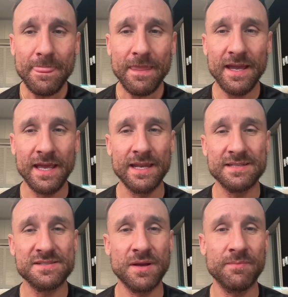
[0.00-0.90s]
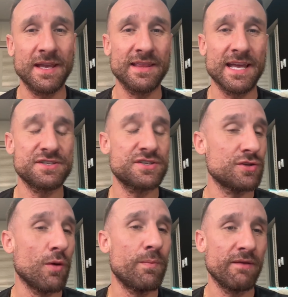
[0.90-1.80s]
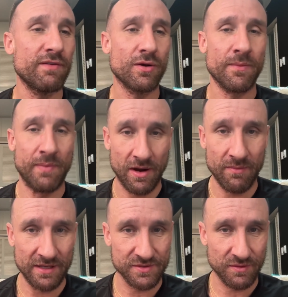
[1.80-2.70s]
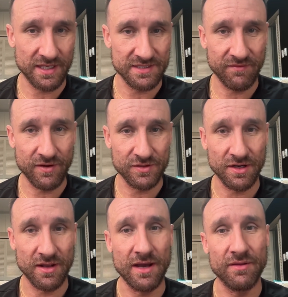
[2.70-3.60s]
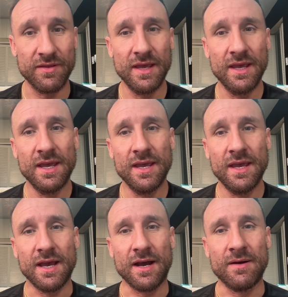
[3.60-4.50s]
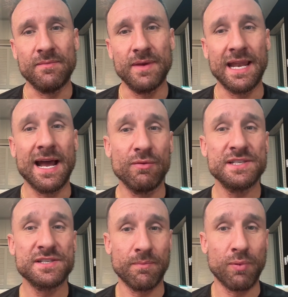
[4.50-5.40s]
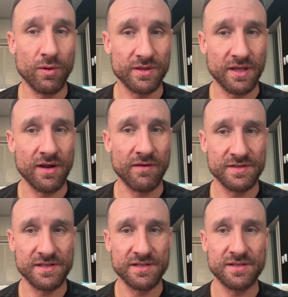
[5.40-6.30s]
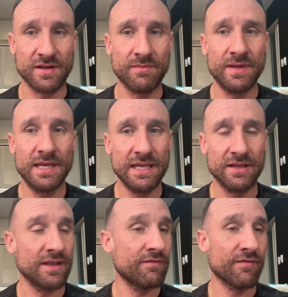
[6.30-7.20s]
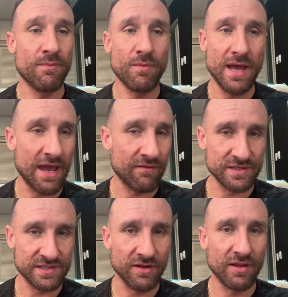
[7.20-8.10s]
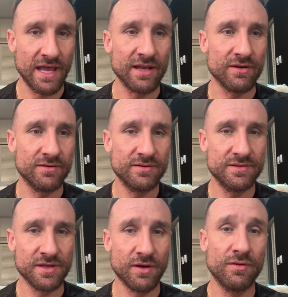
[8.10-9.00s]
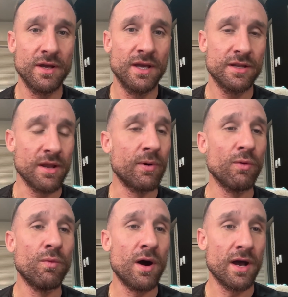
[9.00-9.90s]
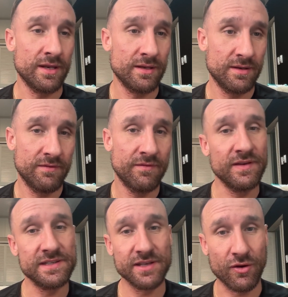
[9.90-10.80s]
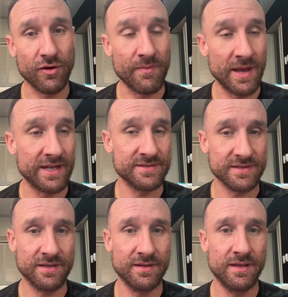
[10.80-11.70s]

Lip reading: and it's something that's so pivotal and paramount to Alessi Functional Health, and how we support the nervous system healing from every single angle. So, number one, physical medicine.